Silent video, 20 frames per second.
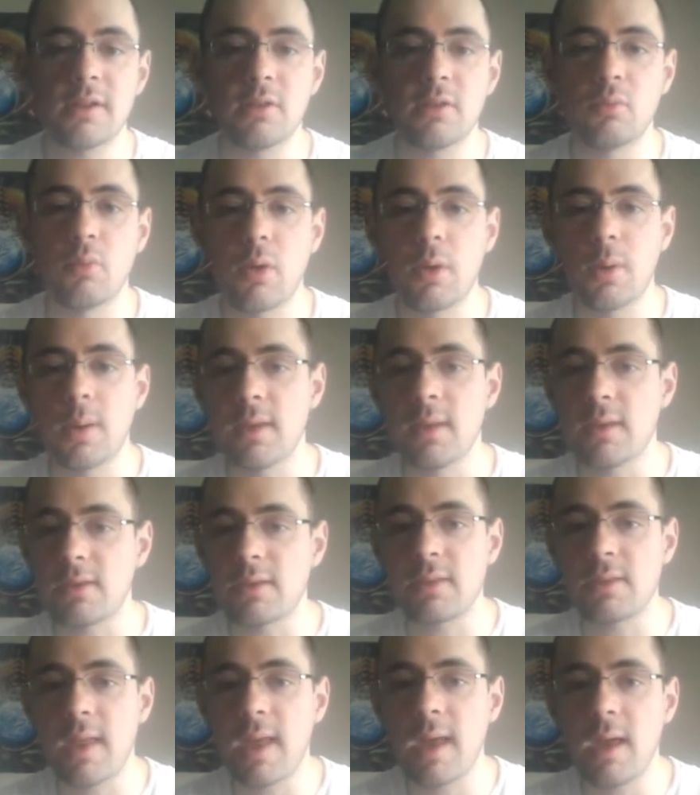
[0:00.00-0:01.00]
and where he is
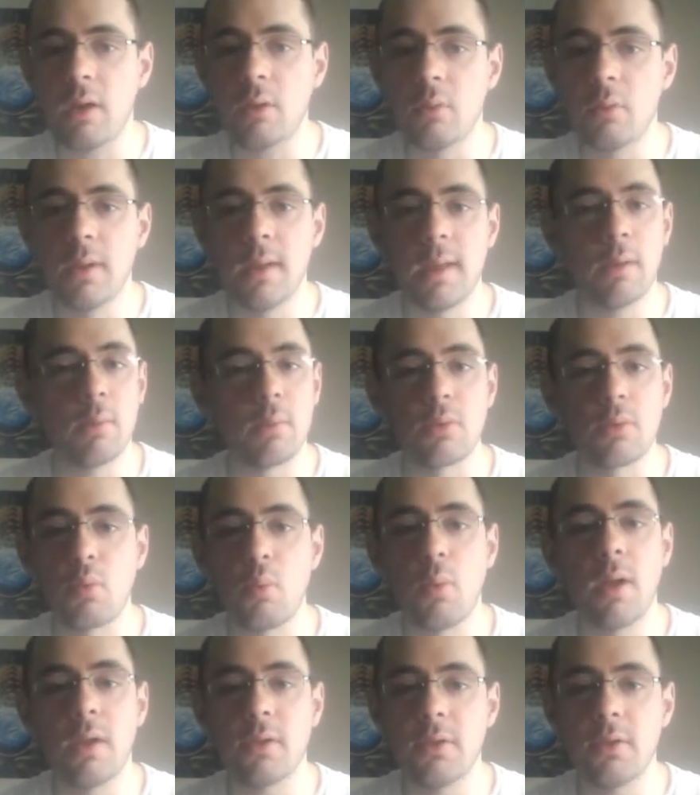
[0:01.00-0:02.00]
now. It was
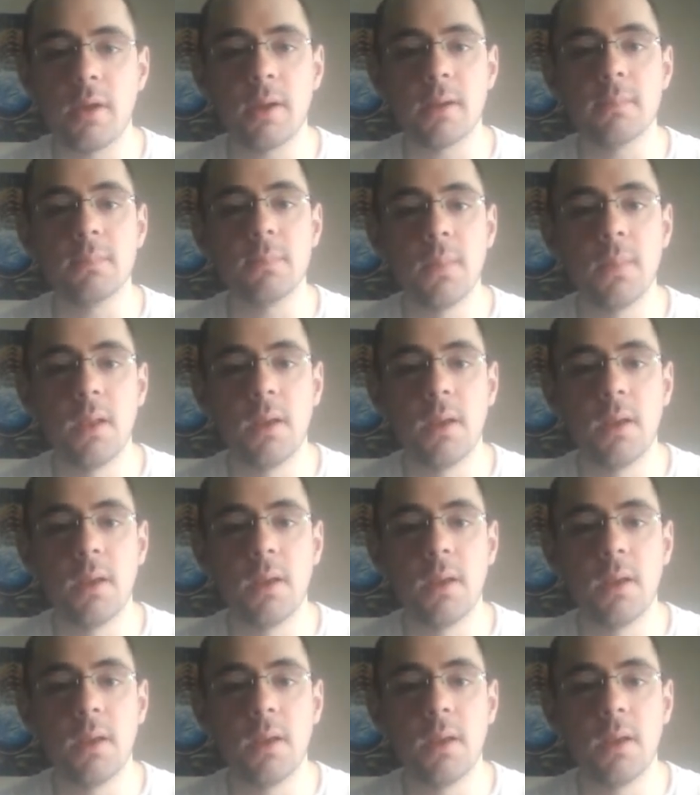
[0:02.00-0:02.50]
well done.